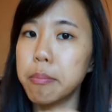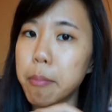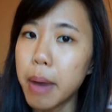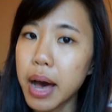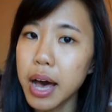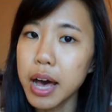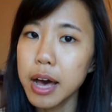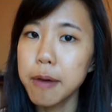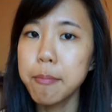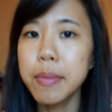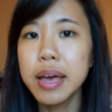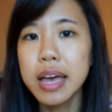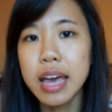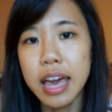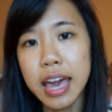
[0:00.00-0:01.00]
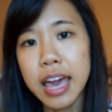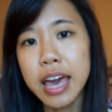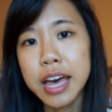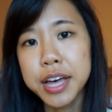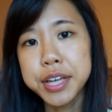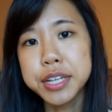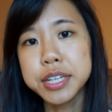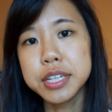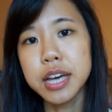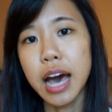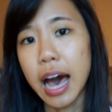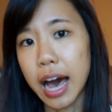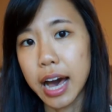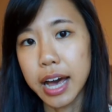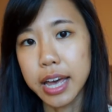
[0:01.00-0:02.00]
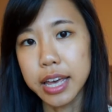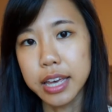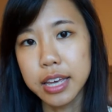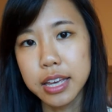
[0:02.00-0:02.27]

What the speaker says: Mom and I,